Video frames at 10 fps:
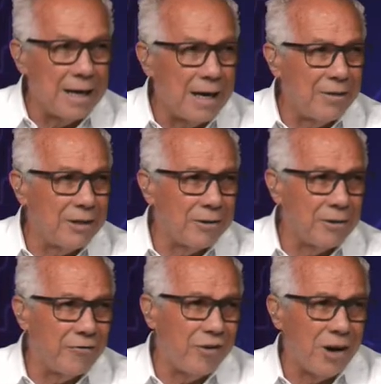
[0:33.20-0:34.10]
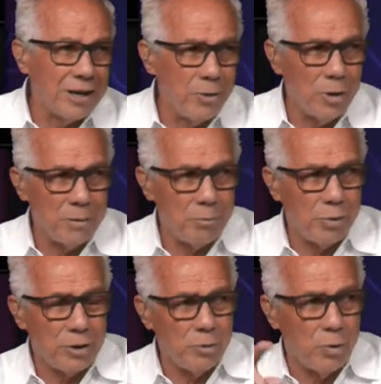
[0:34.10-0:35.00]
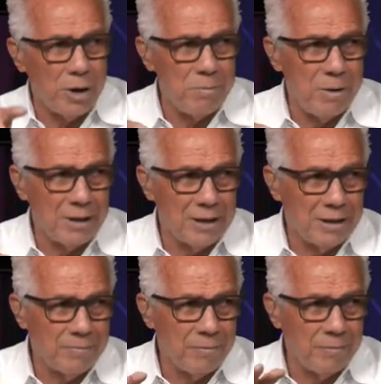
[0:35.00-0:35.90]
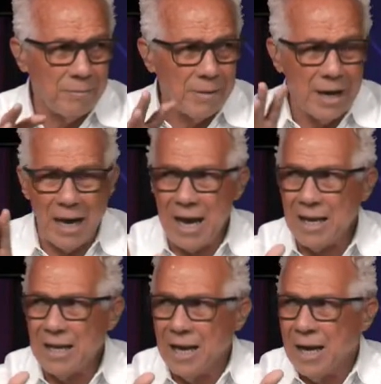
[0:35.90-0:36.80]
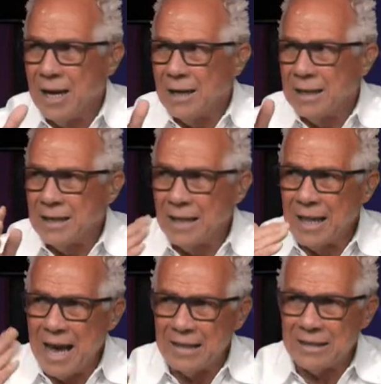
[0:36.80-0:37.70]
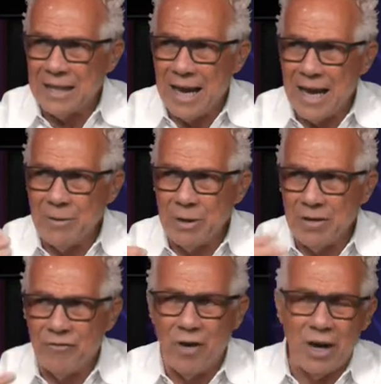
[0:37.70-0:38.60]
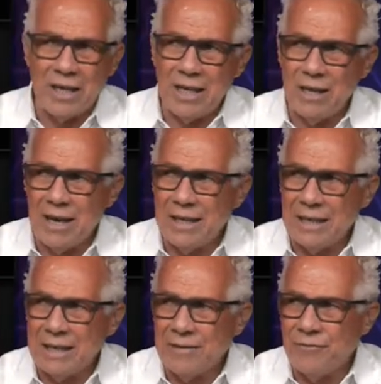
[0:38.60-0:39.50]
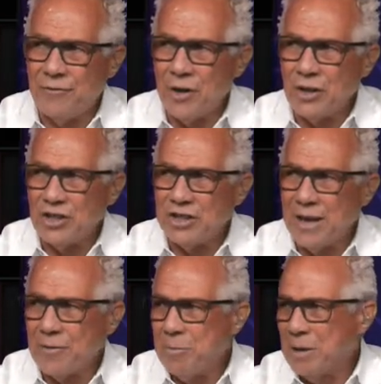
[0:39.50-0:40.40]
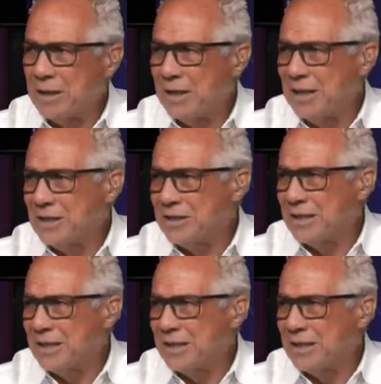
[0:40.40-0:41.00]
They're at 41.1 million. And the last high, we had 47 million yesterday, I